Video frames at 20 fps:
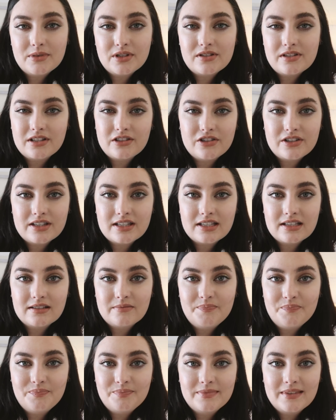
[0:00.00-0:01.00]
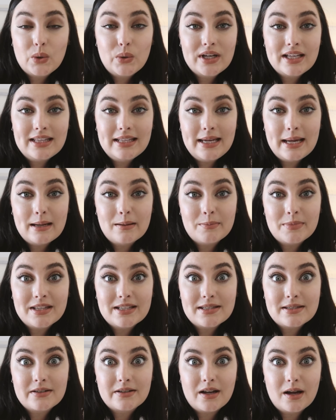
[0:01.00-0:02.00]
I'm using just to quickly amp
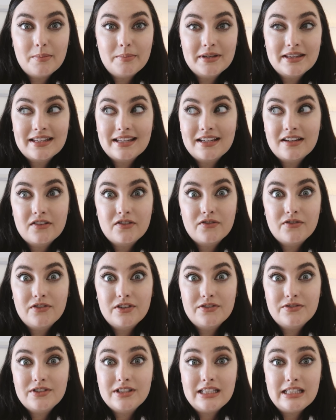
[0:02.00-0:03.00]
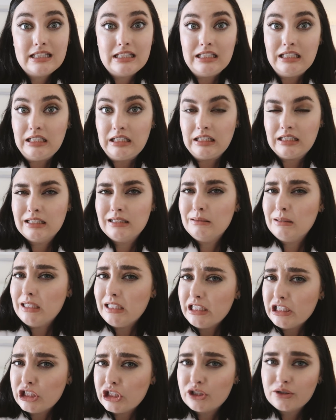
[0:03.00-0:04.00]
this look up in like
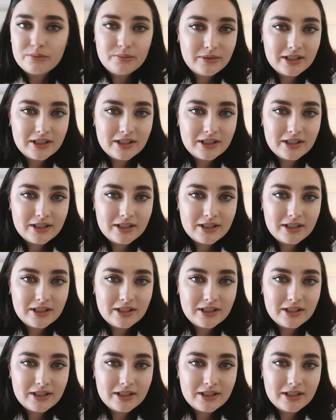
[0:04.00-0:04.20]
15-ish